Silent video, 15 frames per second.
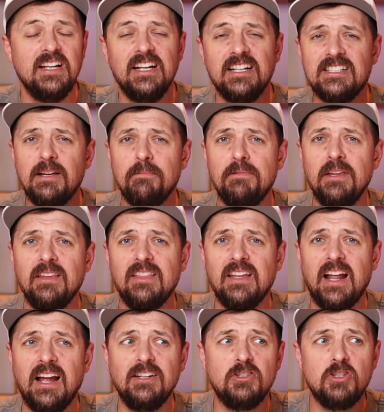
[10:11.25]
it's something
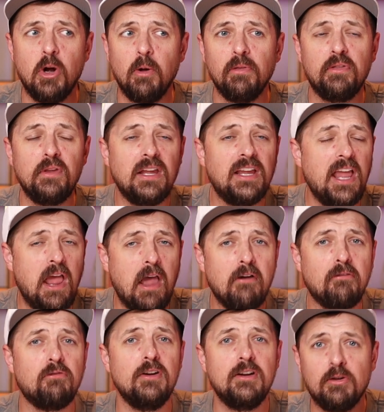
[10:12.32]
that I don't think
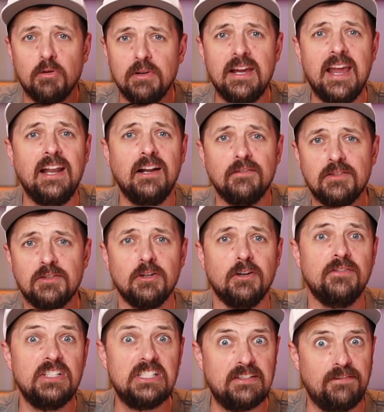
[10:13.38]
every creative
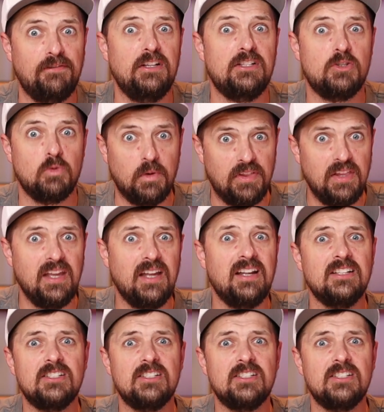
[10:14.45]
service fits within.